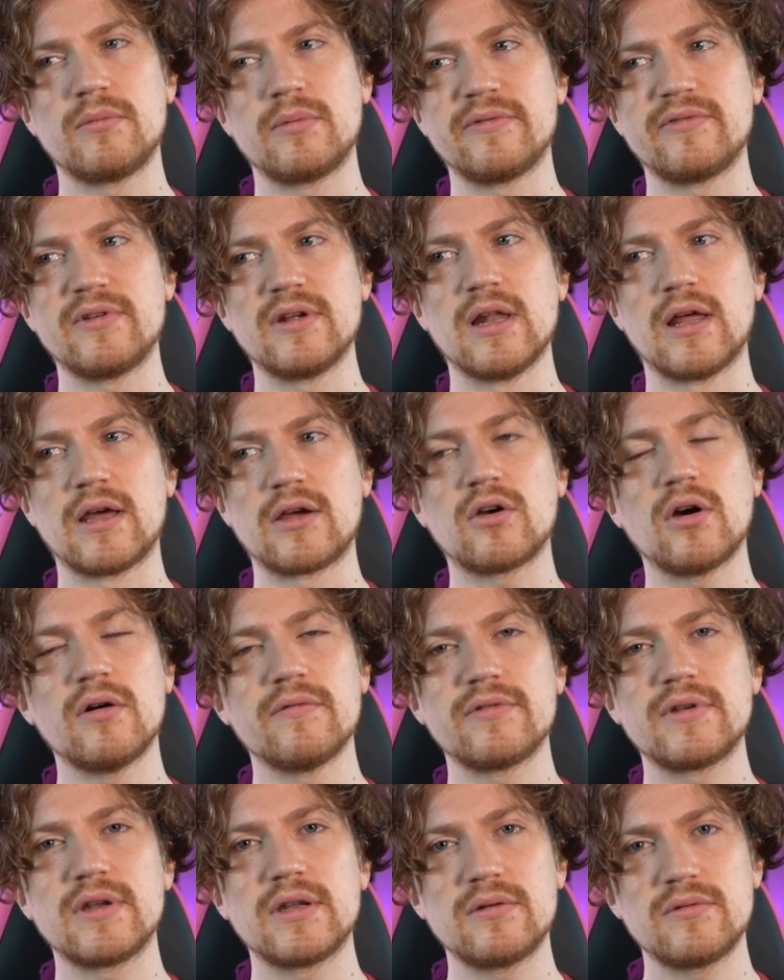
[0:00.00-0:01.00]
we feel like
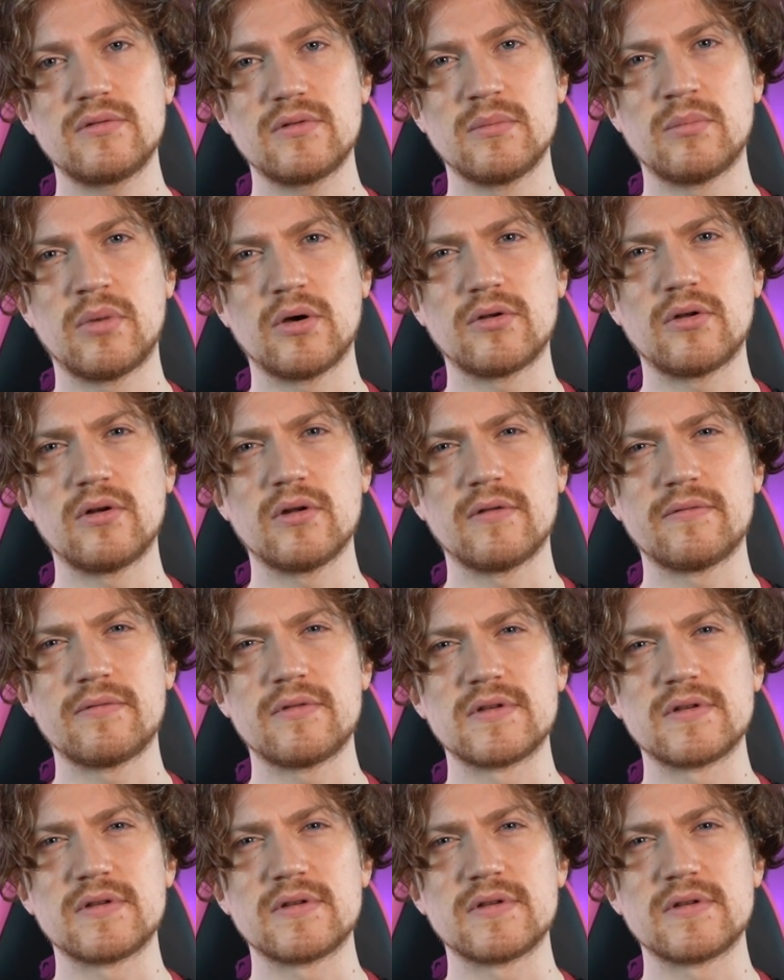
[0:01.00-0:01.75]
confident about all of